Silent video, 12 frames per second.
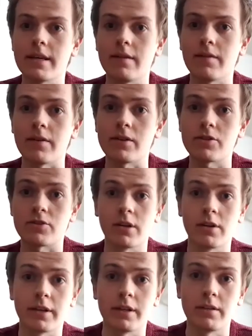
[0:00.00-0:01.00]
a very strong
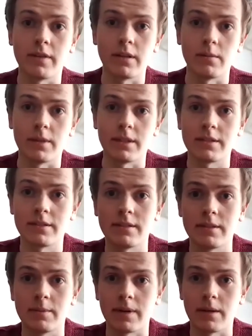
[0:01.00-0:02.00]
learning and development
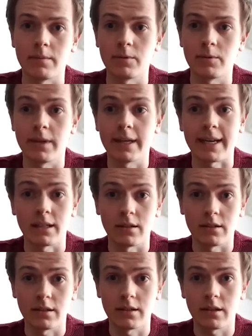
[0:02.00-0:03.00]
department with a
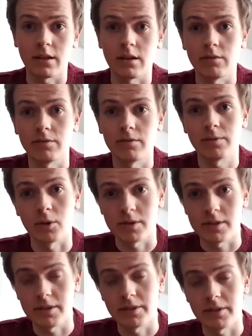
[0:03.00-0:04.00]
catalogue of
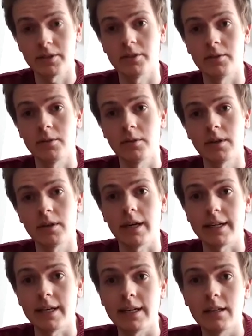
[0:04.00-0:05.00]
courses you can do
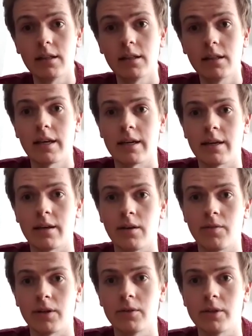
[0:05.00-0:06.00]
in Lidl.
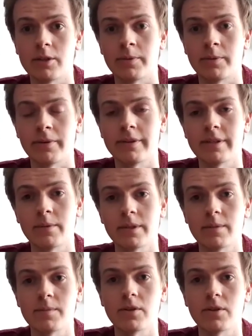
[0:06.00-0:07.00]
I've had good experiences with
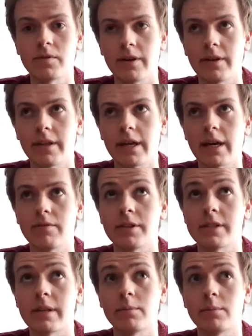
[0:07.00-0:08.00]
them so far. They have, for
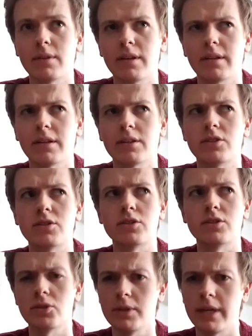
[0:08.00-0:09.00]
example, I think a
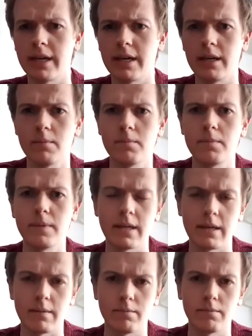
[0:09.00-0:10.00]
2-day
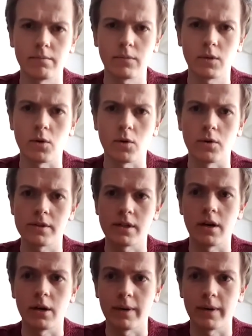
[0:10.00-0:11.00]
PM course that
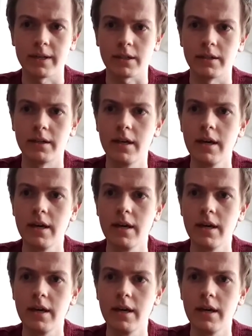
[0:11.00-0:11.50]
I went on.